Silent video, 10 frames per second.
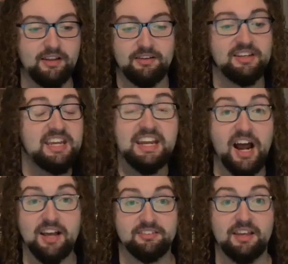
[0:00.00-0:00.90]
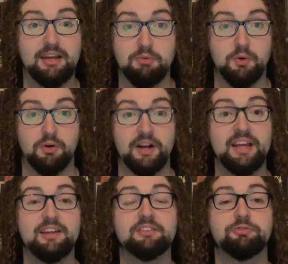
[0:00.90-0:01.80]
Need I say more?
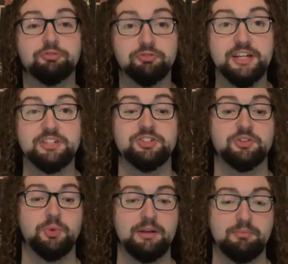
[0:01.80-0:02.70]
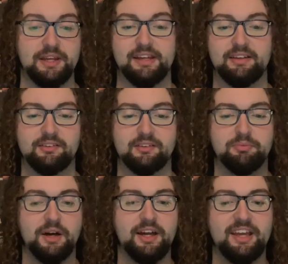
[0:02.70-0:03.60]
It is French Twin Peaks,
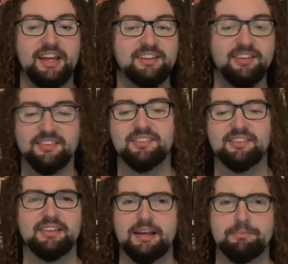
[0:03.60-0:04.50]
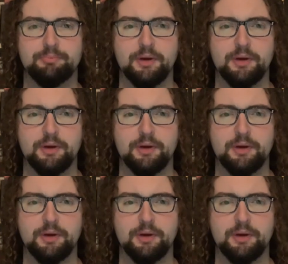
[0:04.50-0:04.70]
but it doesn't slip